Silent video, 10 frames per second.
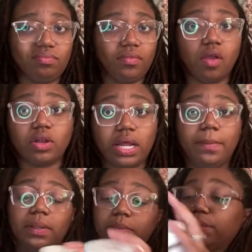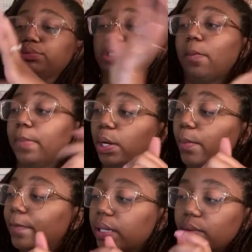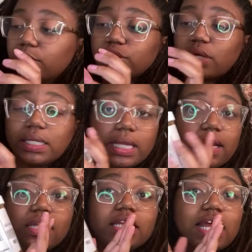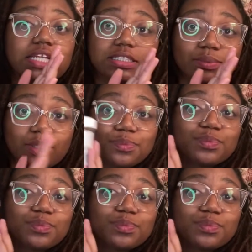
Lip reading: all that mumbo jumbo, but we tried that and that doesn't work.